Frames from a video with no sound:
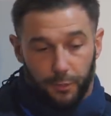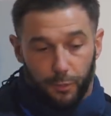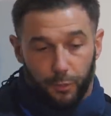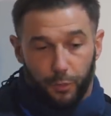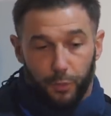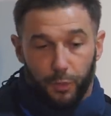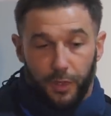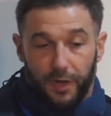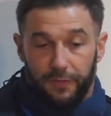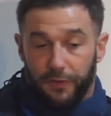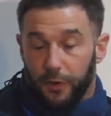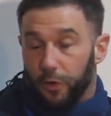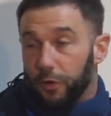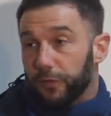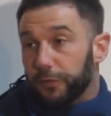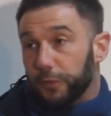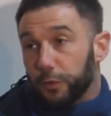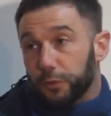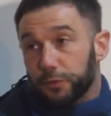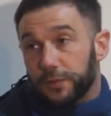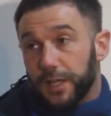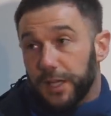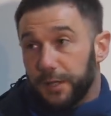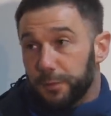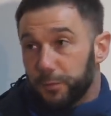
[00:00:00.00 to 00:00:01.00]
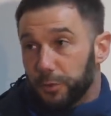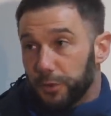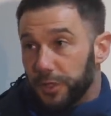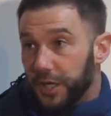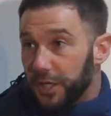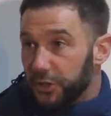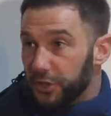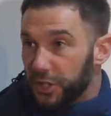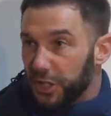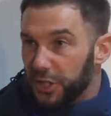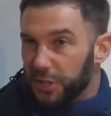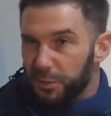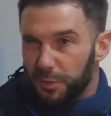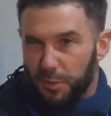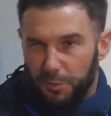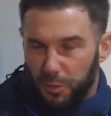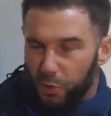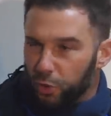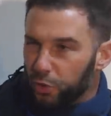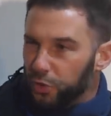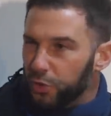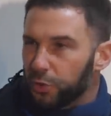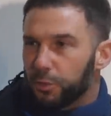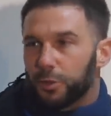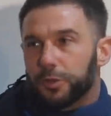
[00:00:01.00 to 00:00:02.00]
If I got full time, would that change a bit? Of
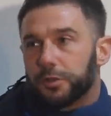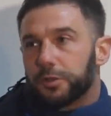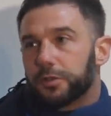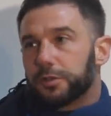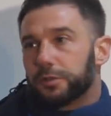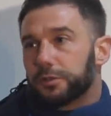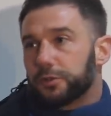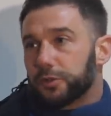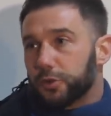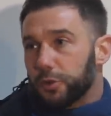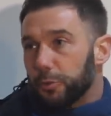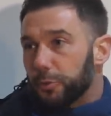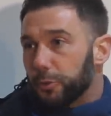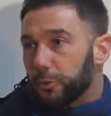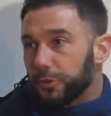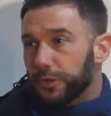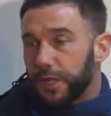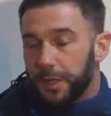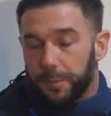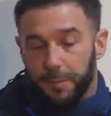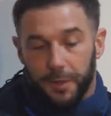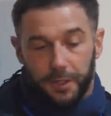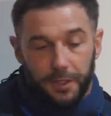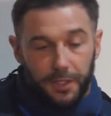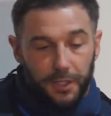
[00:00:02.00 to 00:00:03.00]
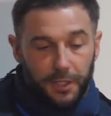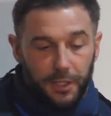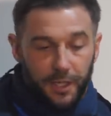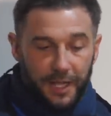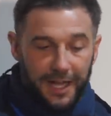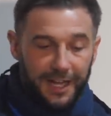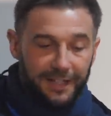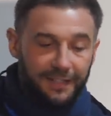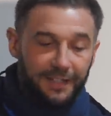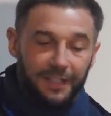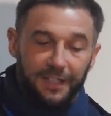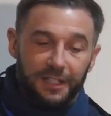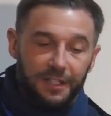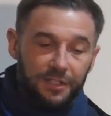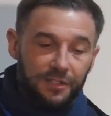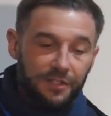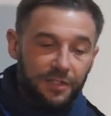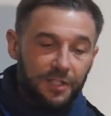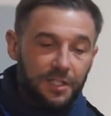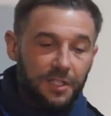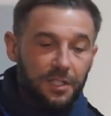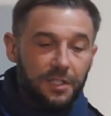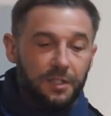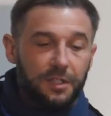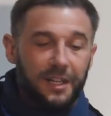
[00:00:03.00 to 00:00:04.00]
course it would. You got more time, but I didn't
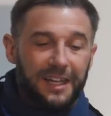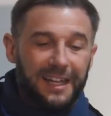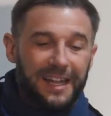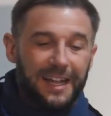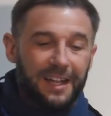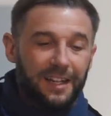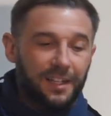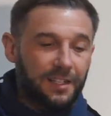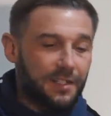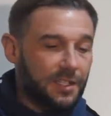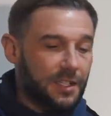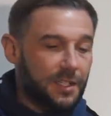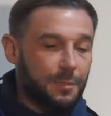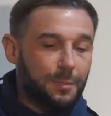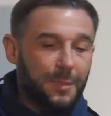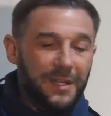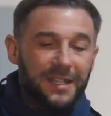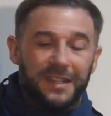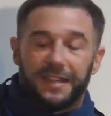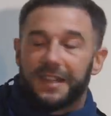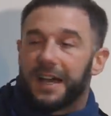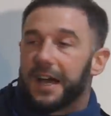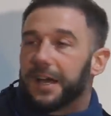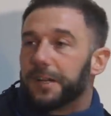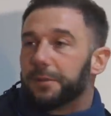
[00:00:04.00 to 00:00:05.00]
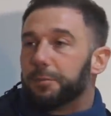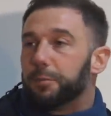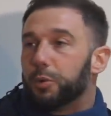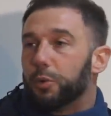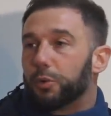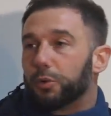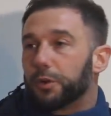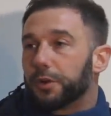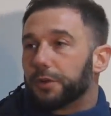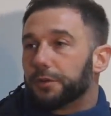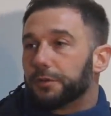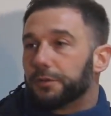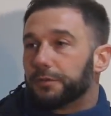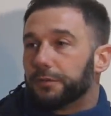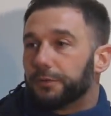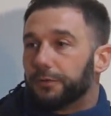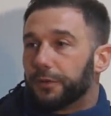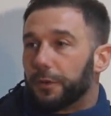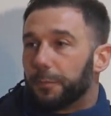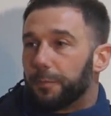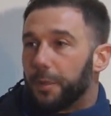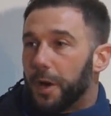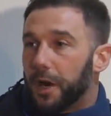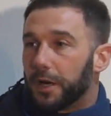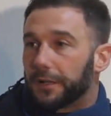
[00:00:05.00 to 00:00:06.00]
see analysis being that important
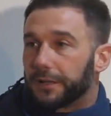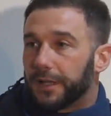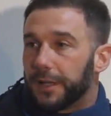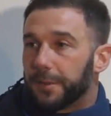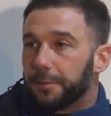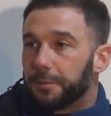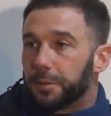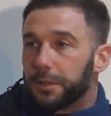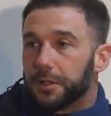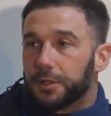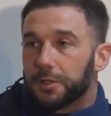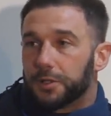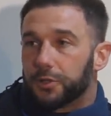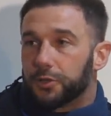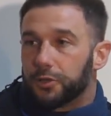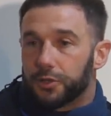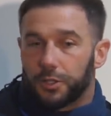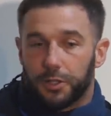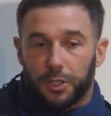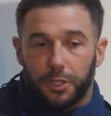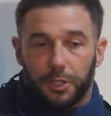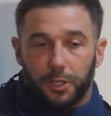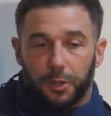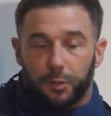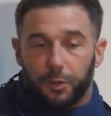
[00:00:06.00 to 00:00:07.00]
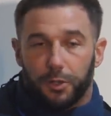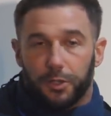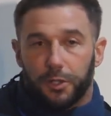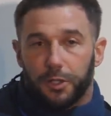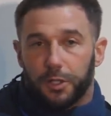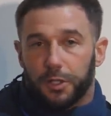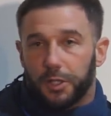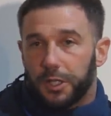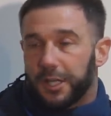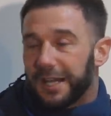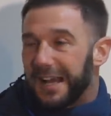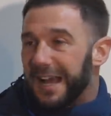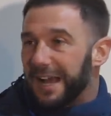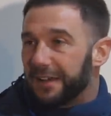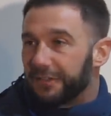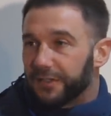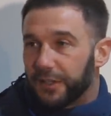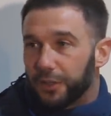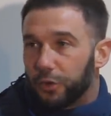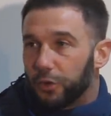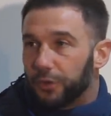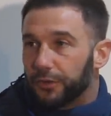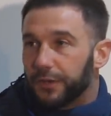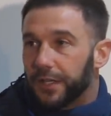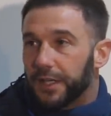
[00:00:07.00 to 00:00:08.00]
for part-time players when they're
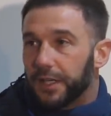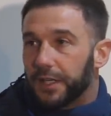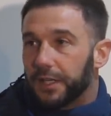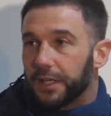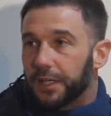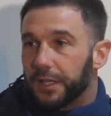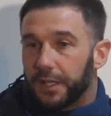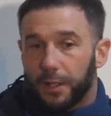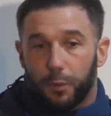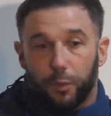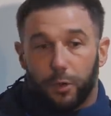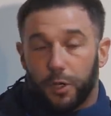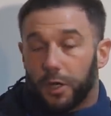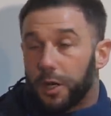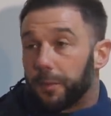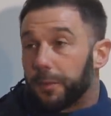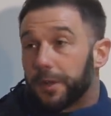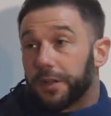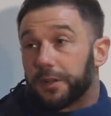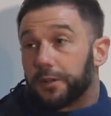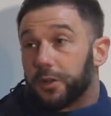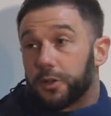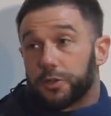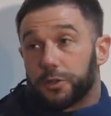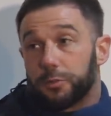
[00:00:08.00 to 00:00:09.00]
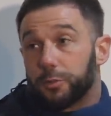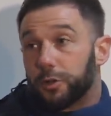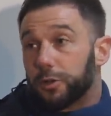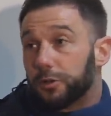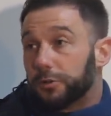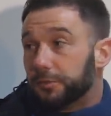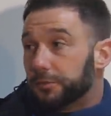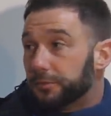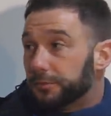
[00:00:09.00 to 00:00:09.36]
grafting all day and they want to come in and touch a ball.